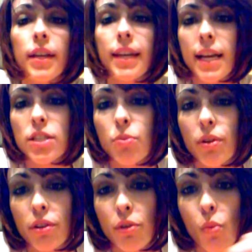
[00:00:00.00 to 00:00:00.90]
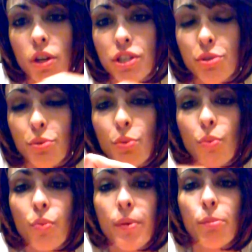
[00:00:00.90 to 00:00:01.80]
Next, we're going to want to
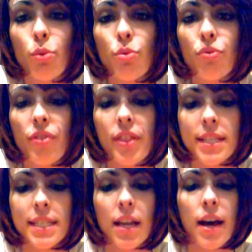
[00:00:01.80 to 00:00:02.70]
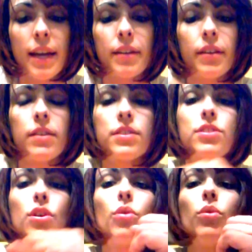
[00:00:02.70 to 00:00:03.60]
remove the slide.
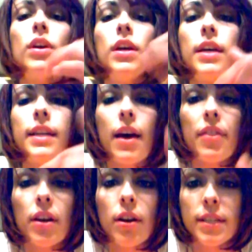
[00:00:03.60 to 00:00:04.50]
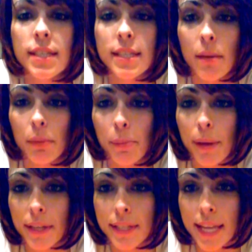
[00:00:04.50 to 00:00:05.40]
So now that our disassembly
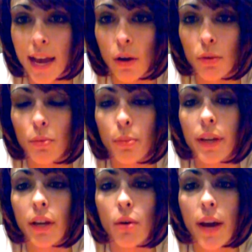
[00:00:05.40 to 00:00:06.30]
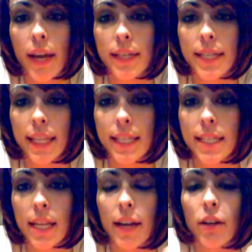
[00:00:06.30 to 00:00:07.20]
pin is out, we can go ahead and take the
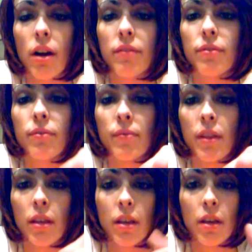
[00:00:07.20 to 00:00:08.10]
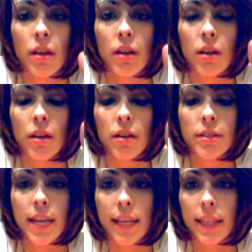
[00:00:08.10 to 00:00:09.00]
slide off.
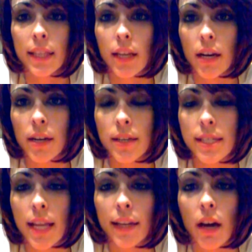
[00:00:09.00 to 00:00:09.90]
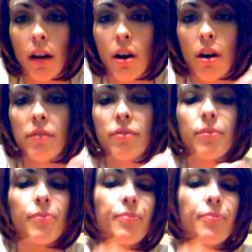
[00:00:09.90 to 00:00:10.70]
Take the slide lock off.